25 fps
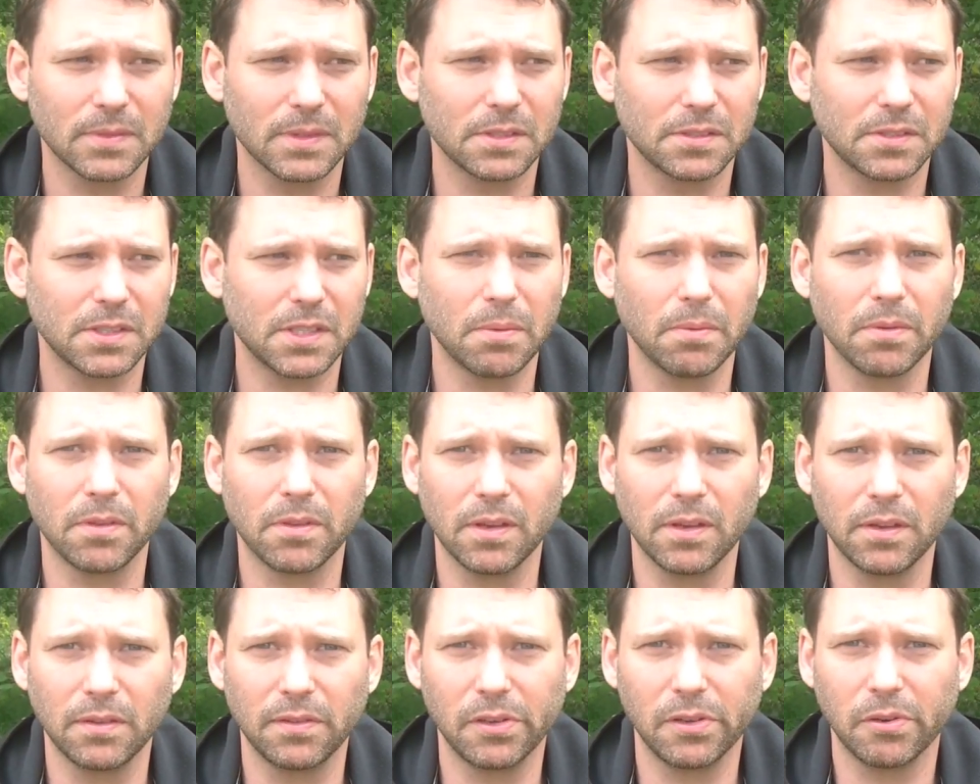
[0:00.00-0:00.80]
some
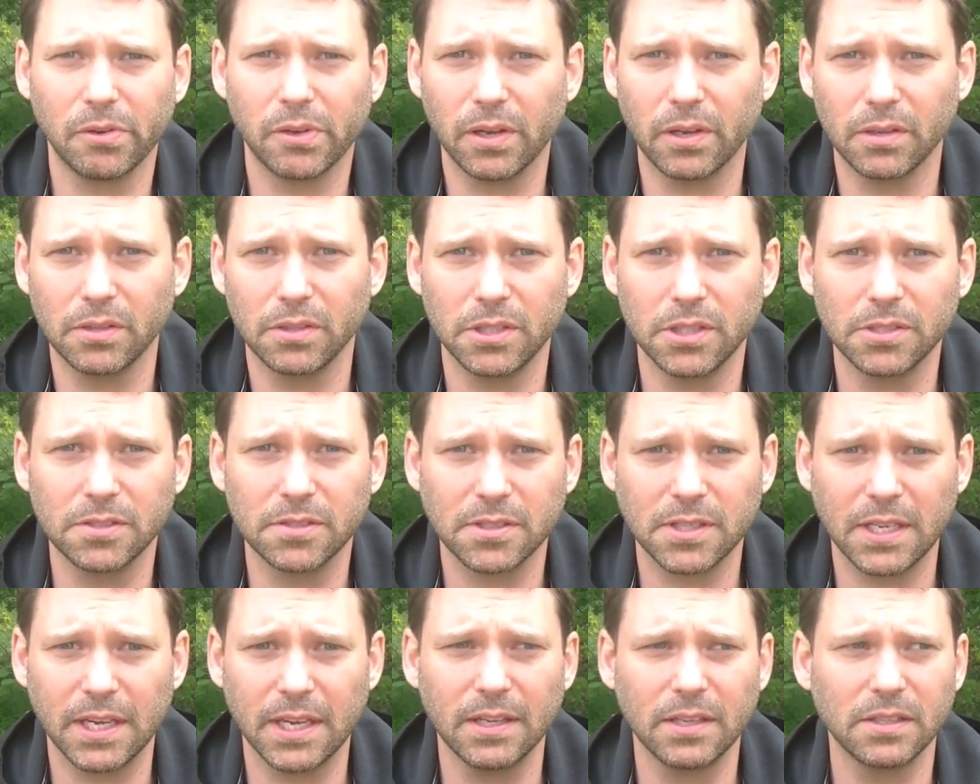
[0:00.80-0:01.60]
things you
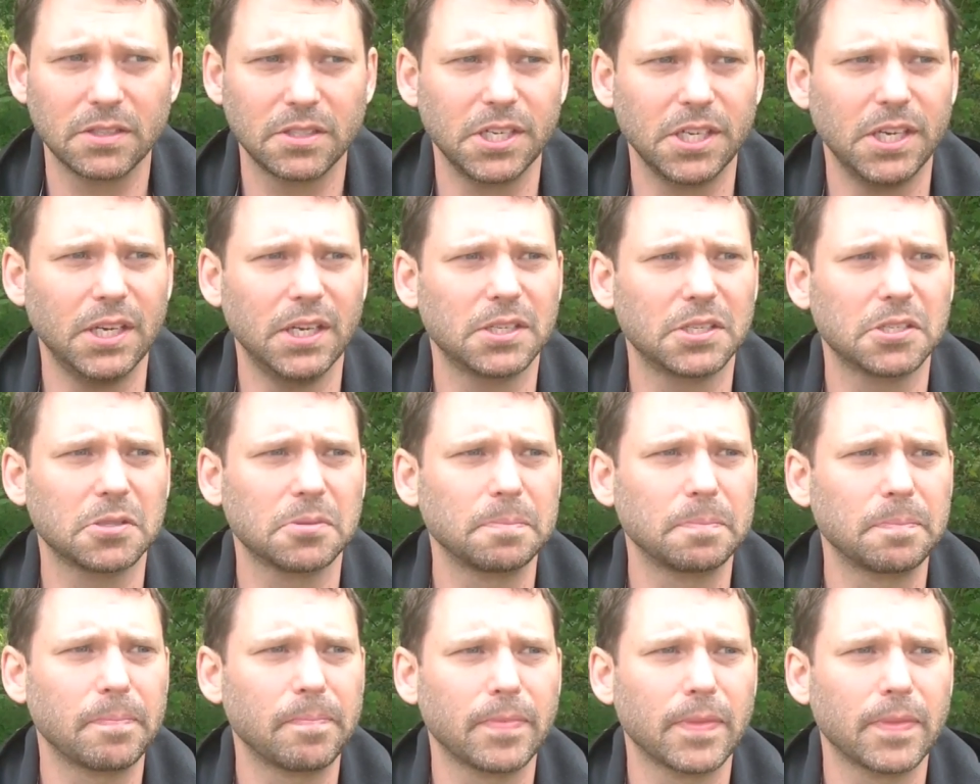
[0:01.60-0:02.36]
just can't change.